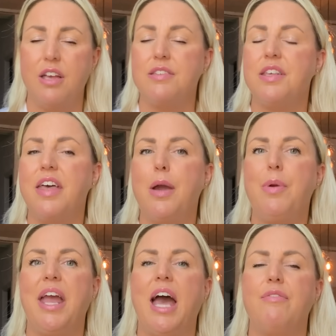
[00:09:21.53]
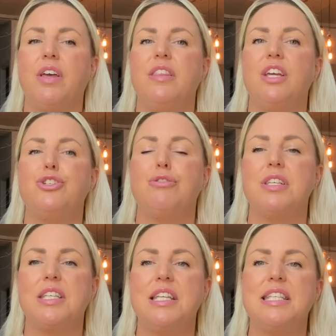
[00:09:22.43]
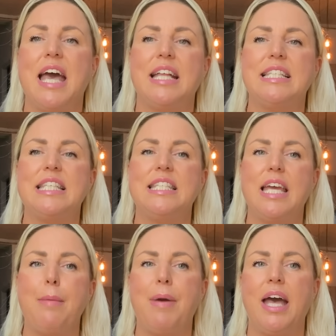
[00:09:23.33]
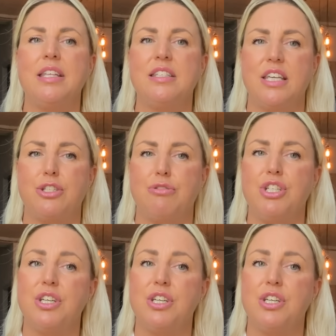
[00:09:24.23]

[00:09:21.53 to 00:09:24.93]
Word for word: So there we have it. The Etruscans had steppe ancestry,